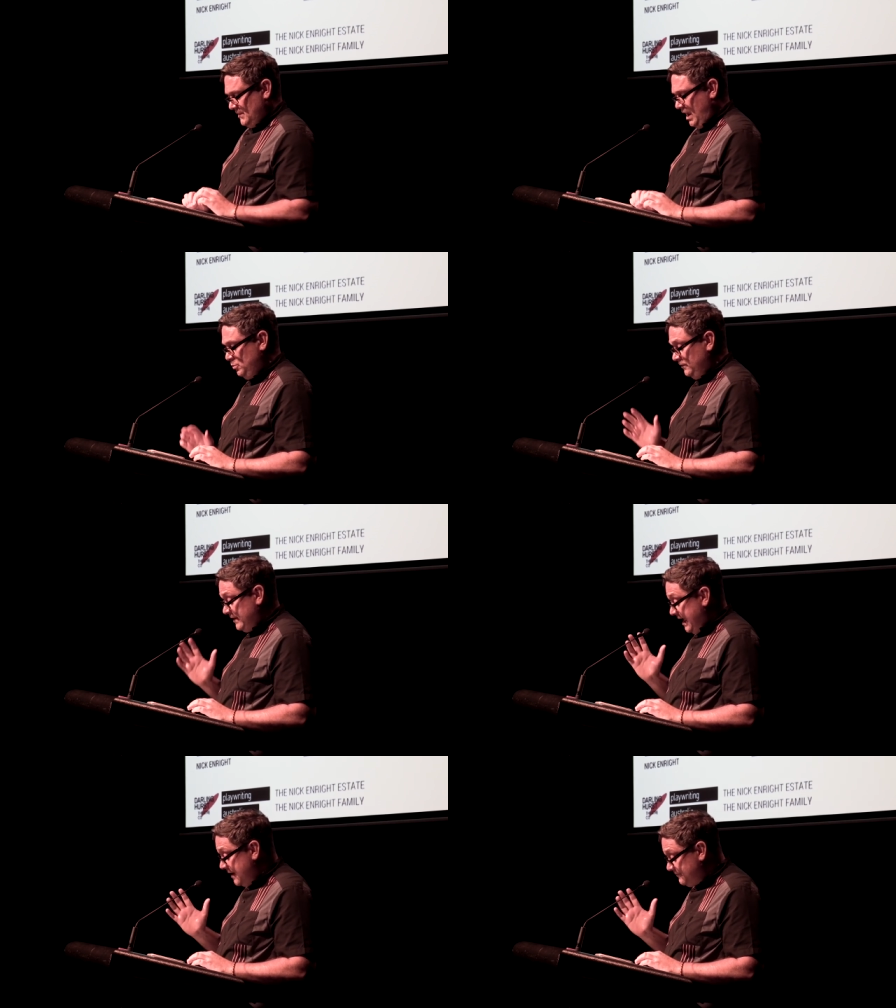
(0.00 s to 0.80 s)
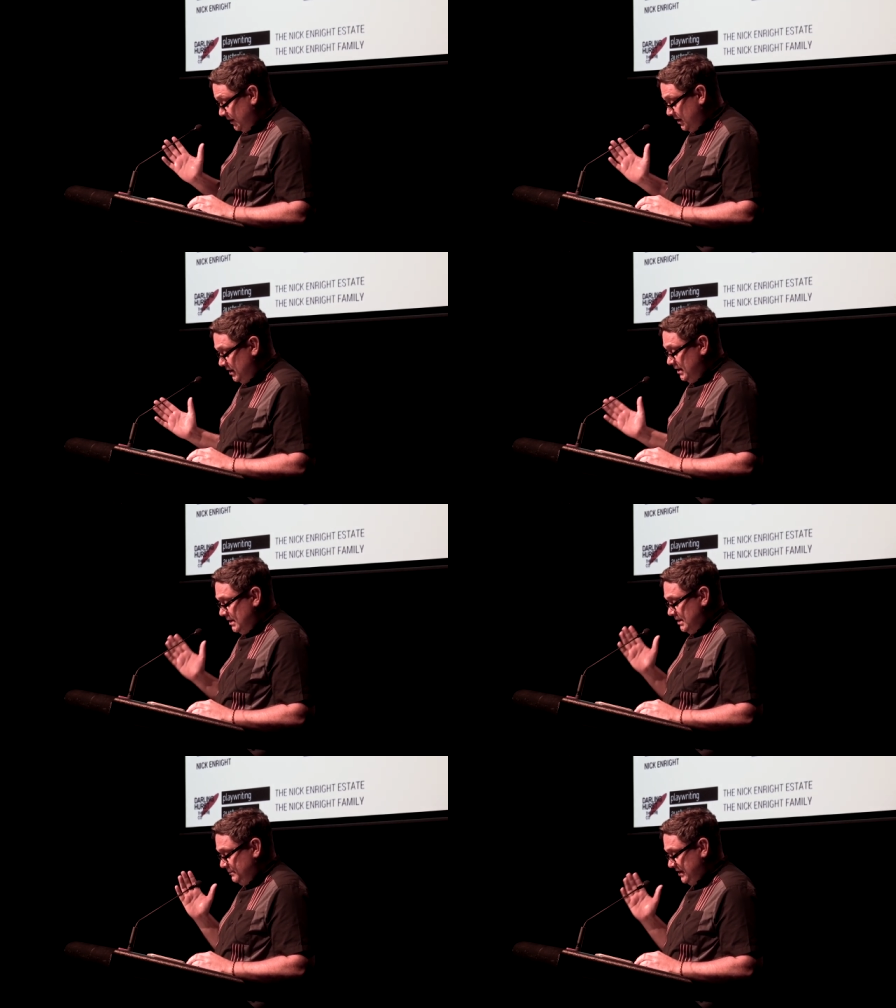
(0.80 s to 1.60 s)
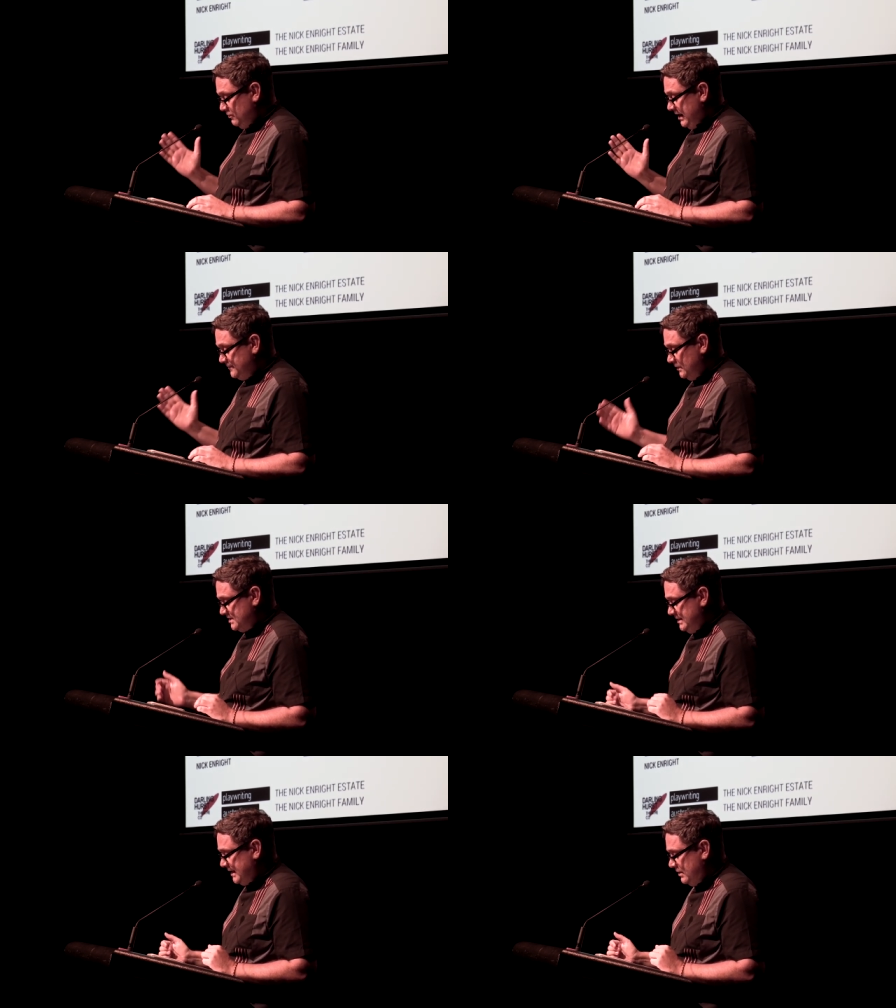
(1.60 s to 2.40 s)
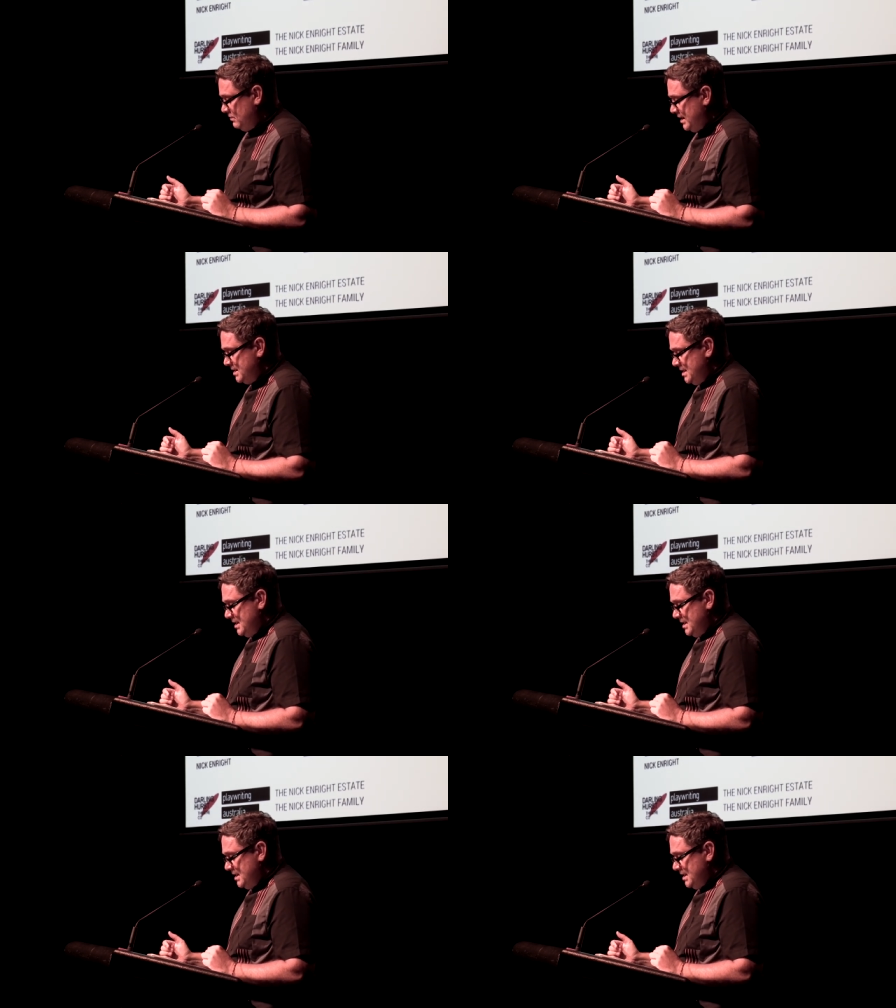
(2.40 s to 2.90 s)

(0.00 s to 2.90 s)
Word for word: I will forever be grateful to Nick Enright,